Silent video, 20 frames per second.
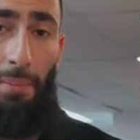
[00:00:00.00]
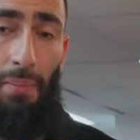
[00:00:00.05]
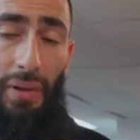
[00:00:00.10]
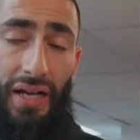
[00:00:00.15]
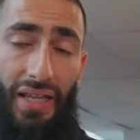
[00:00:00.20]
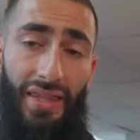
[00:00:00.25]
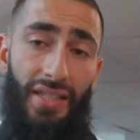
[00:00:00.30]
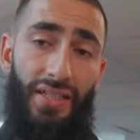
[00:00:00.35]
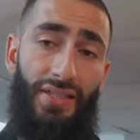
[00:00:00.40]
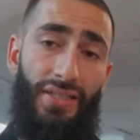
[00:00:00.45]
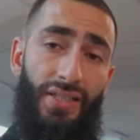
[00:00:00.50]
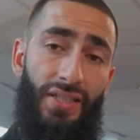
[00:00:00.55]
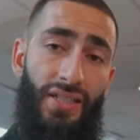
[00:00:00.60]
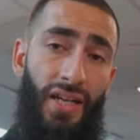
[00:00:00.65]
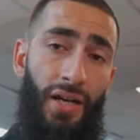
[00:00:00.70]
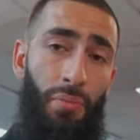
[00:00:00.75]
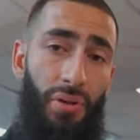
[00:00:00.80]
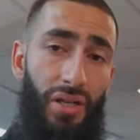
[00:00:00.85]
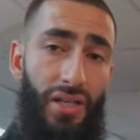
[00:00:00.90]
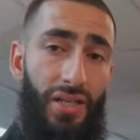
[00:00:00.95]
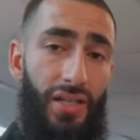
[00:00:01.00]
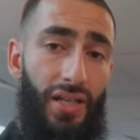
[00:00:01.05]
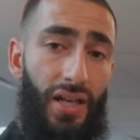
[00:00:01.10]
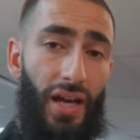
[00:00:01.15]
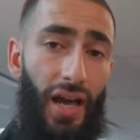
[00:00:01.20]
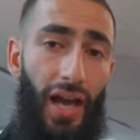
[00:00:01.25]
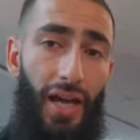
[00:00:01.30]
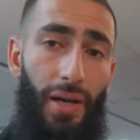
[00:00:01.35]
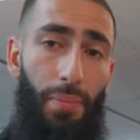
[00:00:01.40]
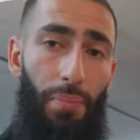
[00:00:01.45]
but this is gonna
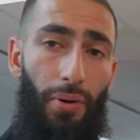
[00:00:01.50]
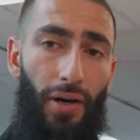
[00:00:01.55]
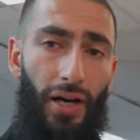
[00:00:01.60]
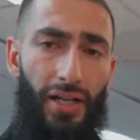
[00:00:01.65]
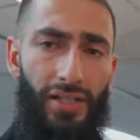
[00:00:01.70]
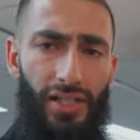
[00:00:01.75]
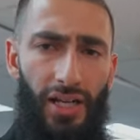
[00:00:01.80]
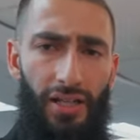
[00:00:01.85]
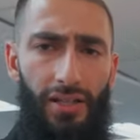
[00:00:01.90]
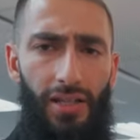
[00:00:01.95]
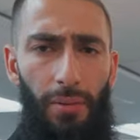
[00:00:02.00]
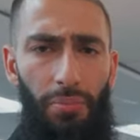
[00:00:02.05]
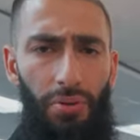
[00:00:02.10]
be a project.